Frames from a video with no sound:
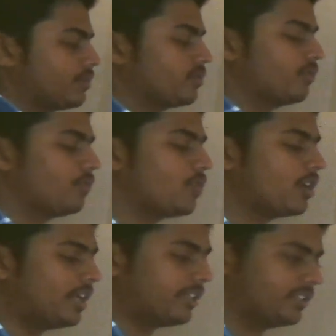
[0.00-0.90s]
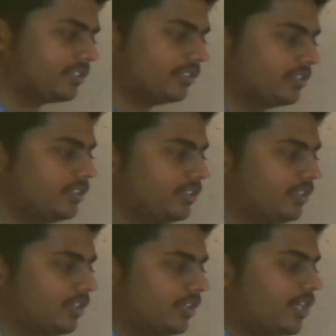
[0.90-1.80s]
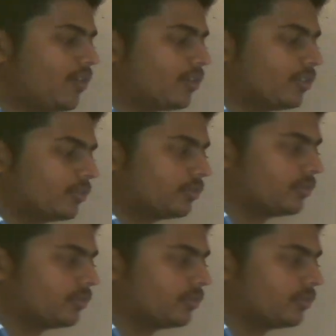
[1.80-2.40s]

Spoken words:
So we got like this. Now what to do?